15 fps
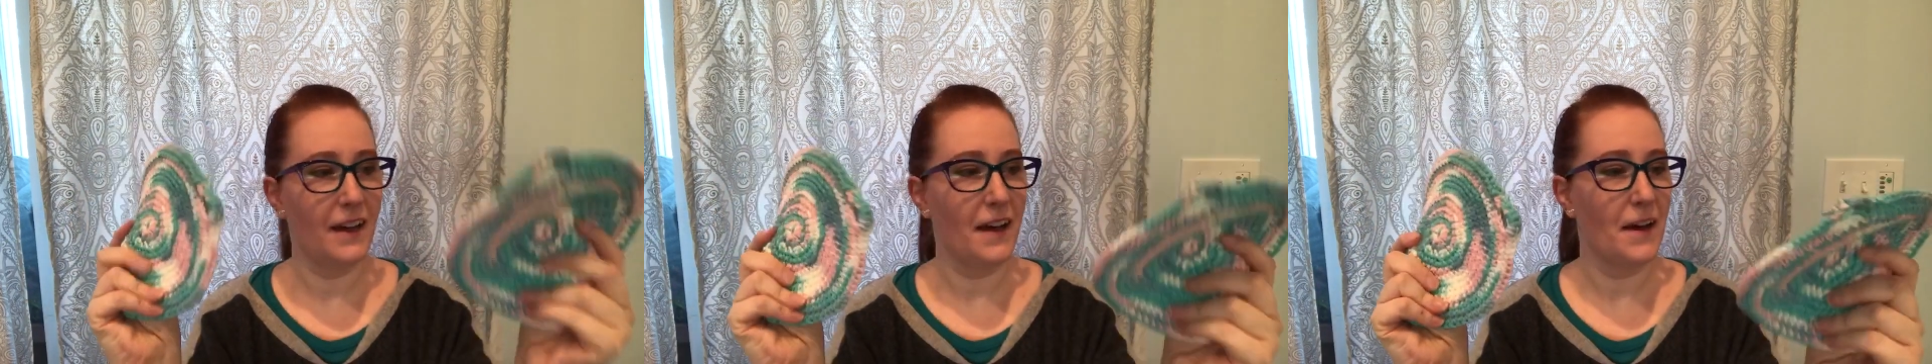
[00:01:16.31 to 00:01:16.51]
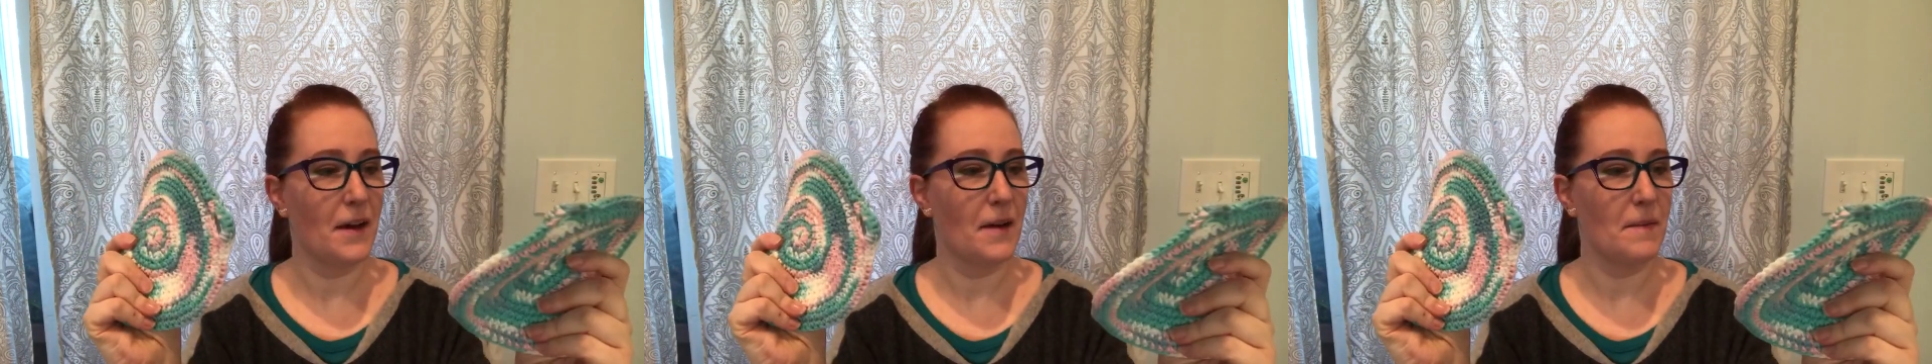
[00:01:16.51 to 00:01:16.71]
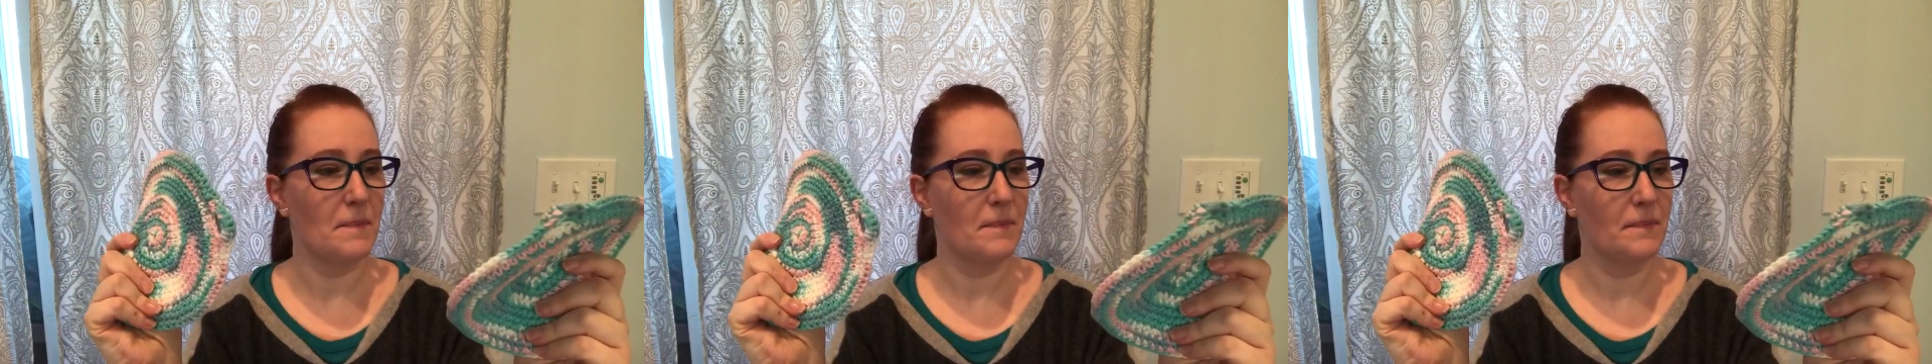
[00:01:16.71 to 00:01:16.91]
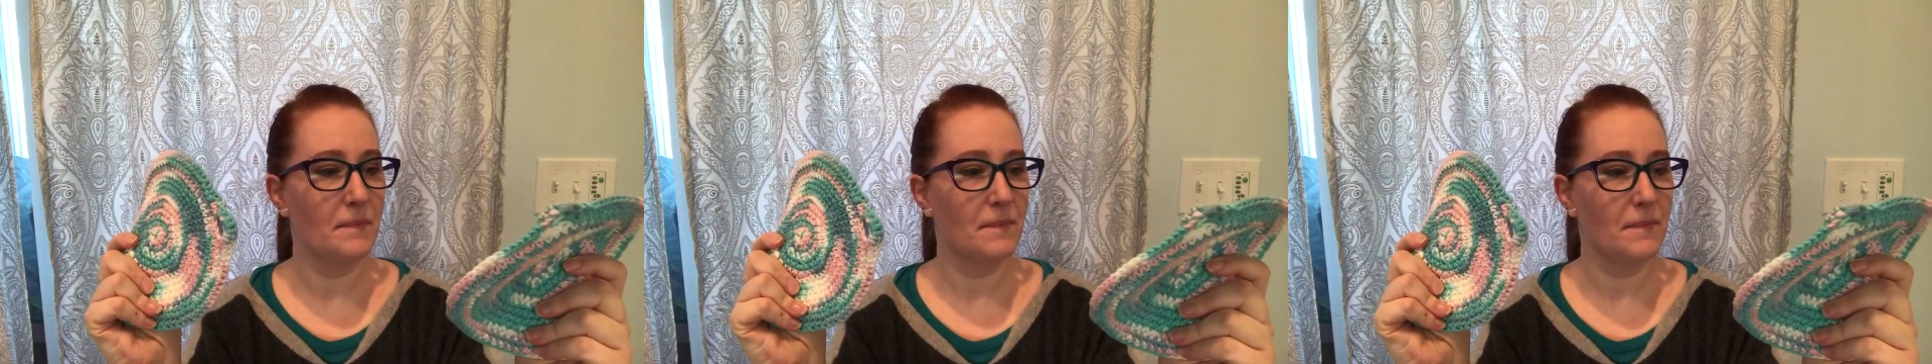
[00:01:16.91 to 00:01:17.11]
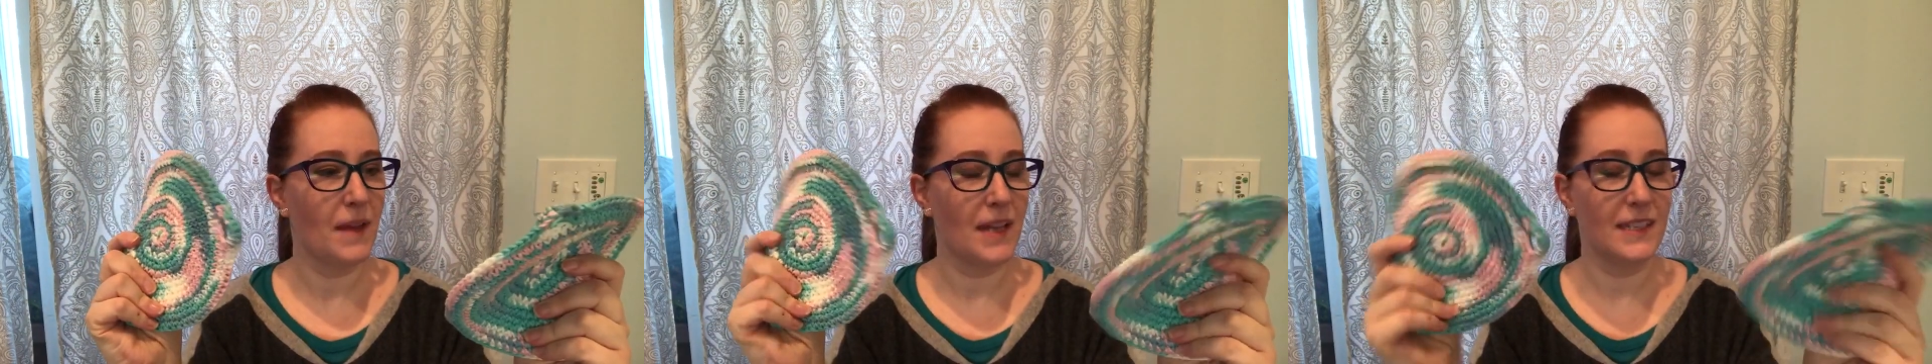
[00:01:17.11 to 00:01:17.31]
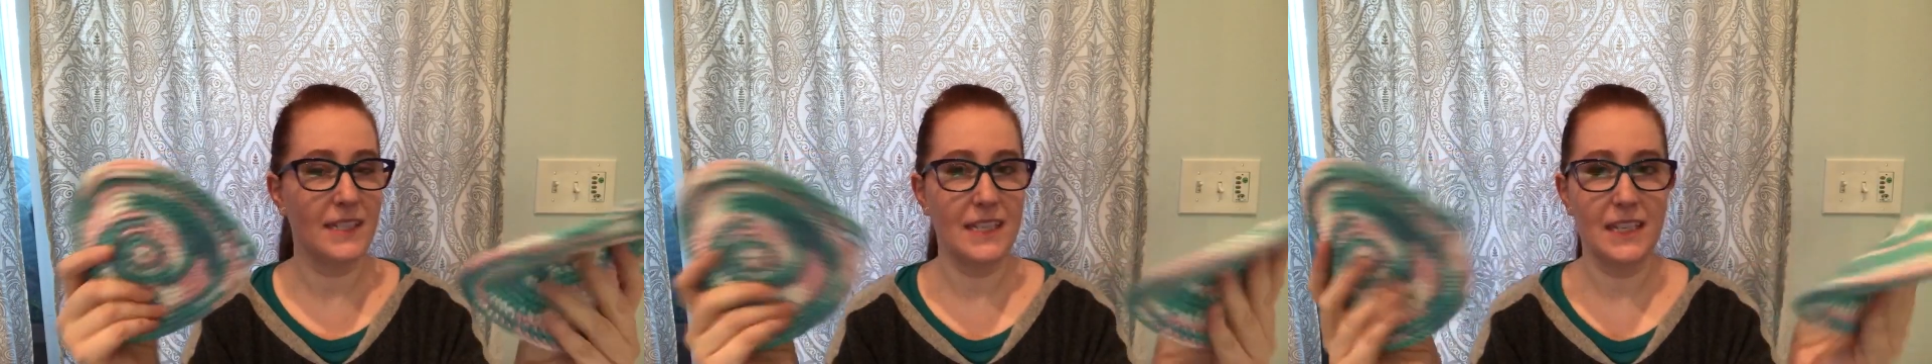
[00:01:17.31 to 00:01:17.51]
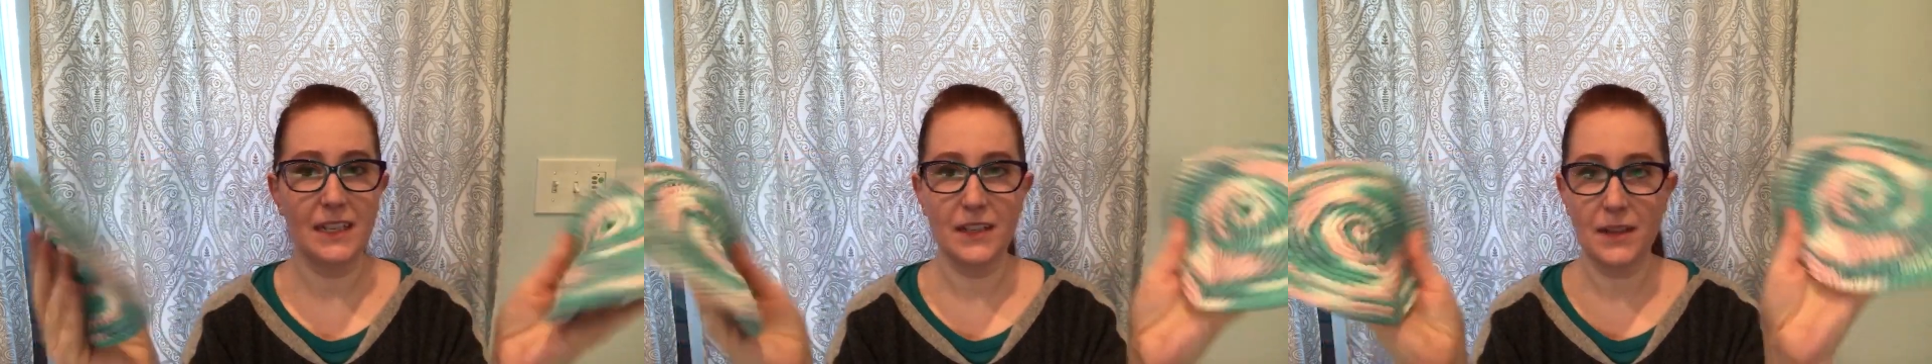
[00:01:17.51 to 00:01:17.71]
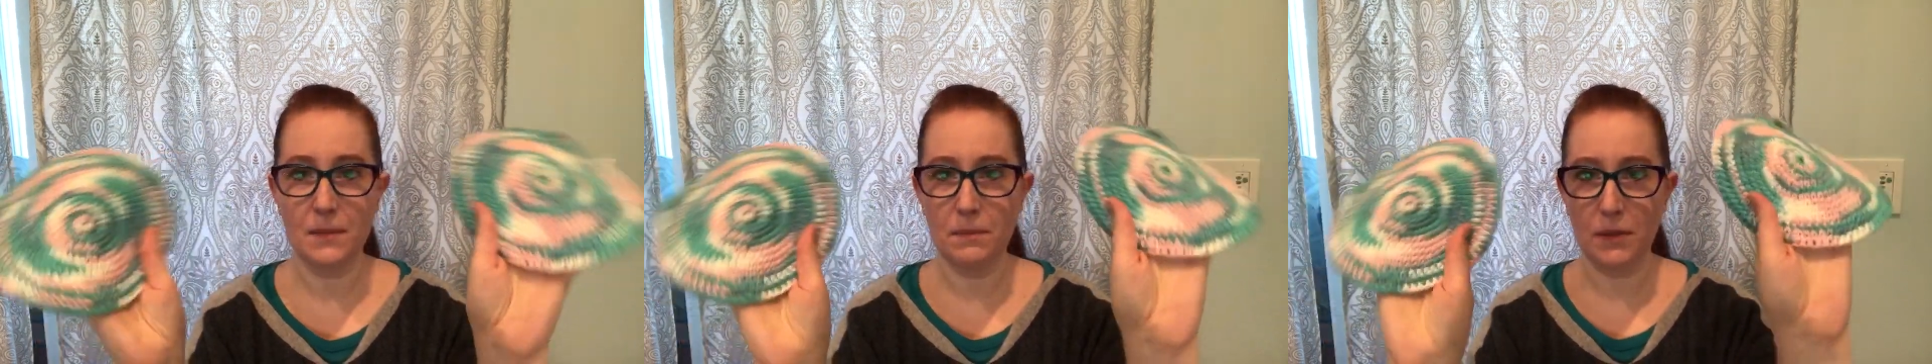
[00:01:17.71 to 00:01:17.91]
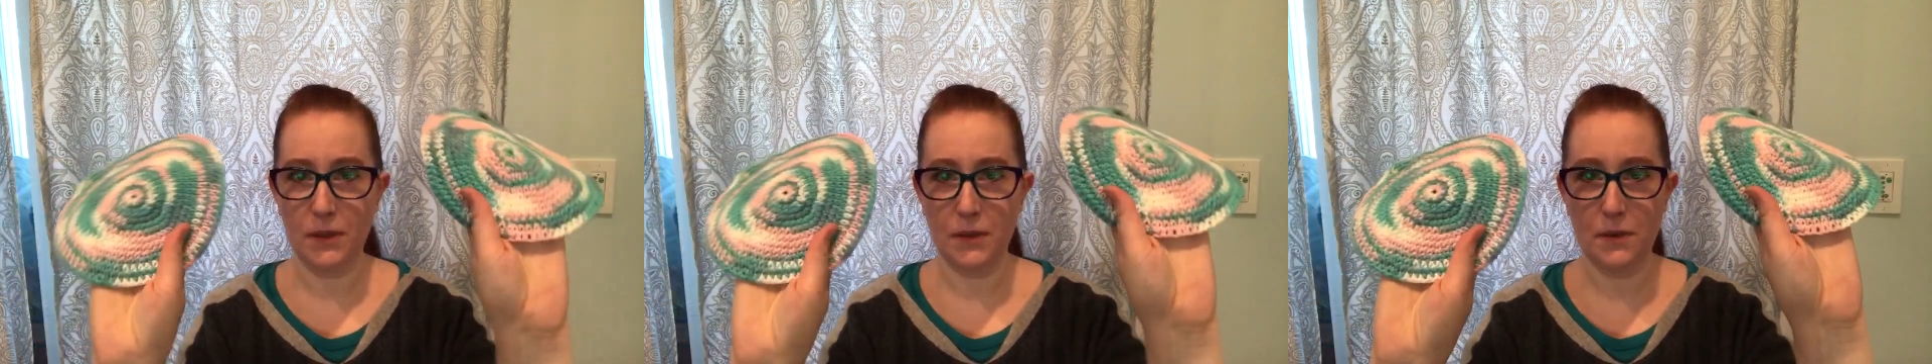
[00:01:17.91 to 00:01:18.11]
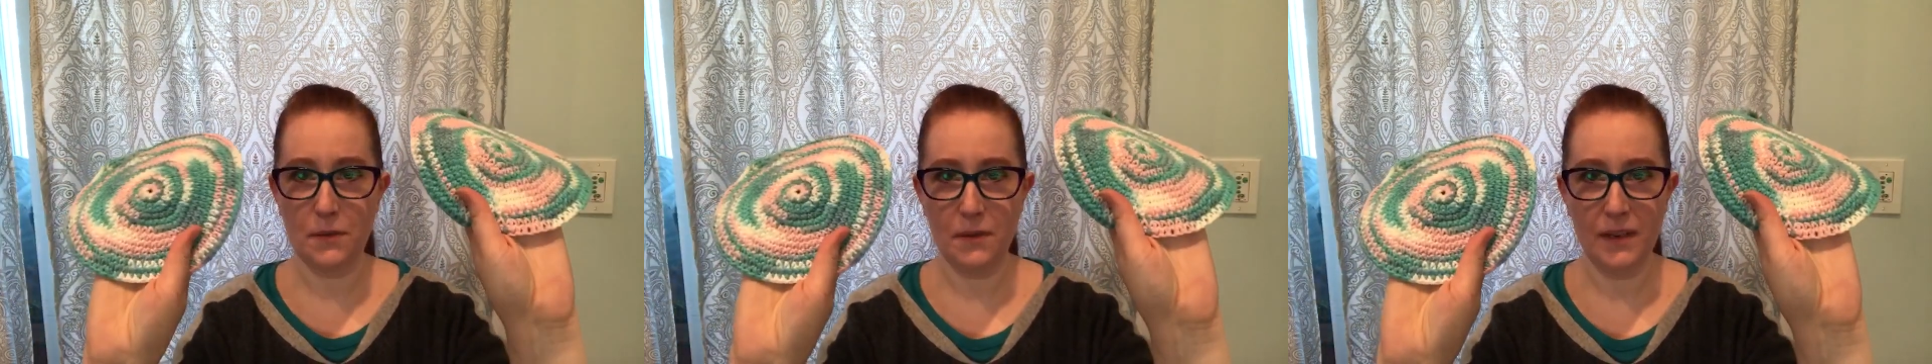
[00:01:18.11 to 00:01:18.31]
and teal and
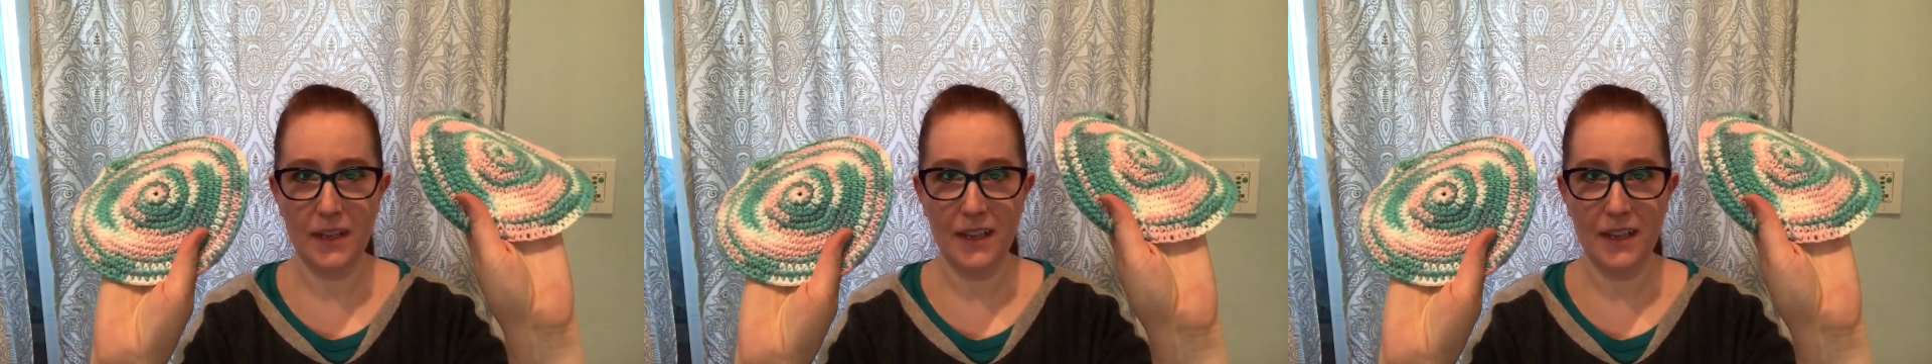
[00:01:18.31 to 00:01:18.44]
blue.